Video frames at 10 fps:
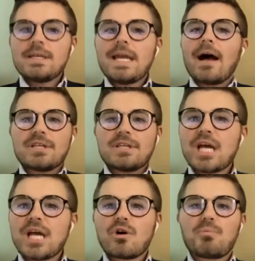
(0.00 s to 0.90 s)
Yeah, the
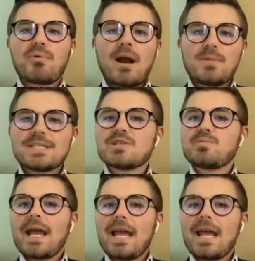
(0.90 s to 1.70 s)
general premise is by